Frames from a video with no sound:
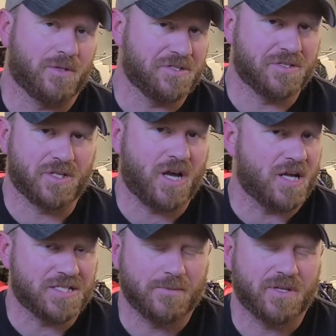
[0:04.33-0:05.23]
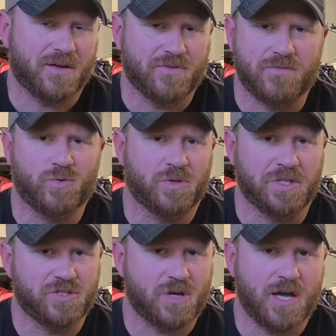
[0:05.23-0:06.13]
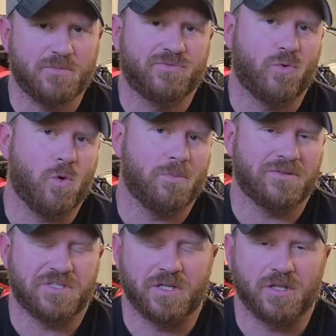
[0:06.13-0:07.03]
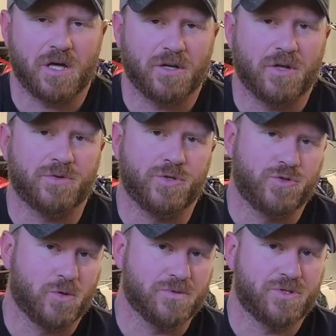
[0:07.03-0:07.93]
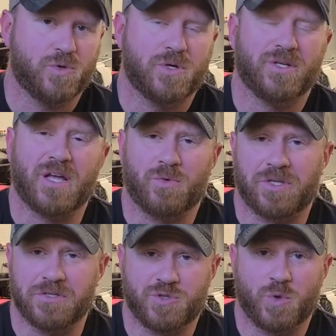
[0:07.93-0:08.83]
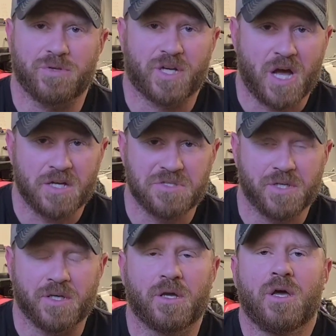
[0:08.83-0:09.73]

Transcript: This is a concept that I've never really tried before, but I've seen a lot of other YouTubers do it and I really enjoy the content.